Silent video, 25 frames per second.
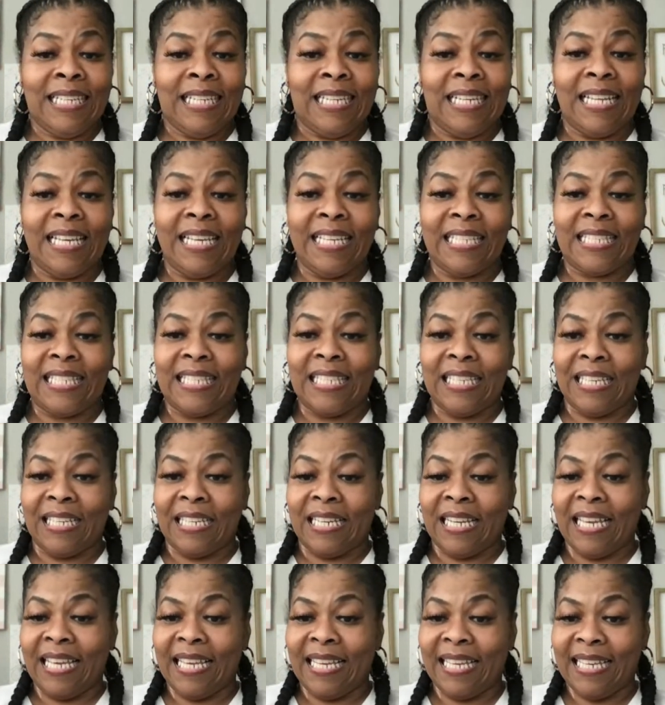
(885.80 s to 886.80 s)

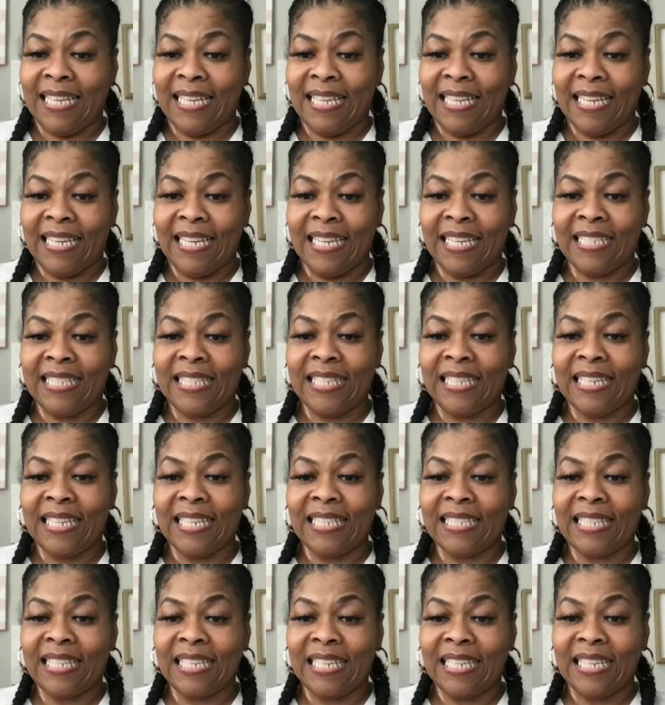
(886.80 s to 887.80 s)
Listen,
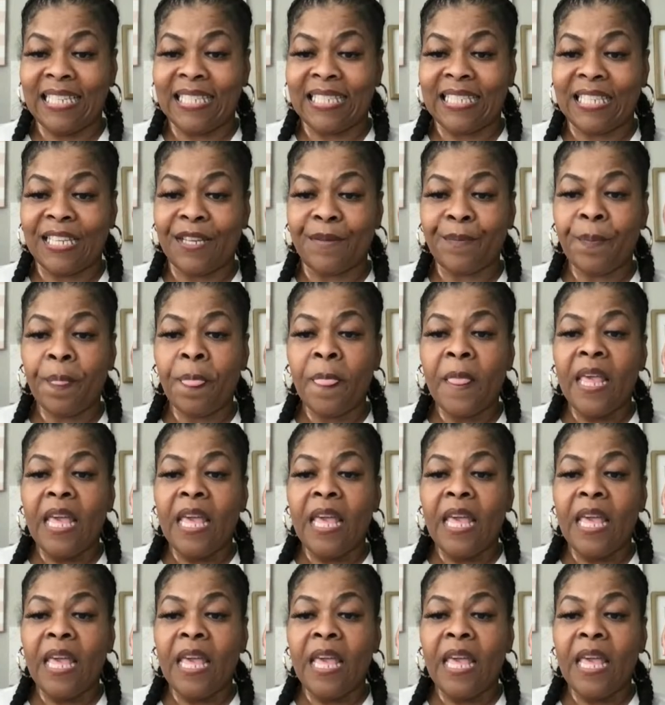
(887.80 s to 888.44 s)
listen.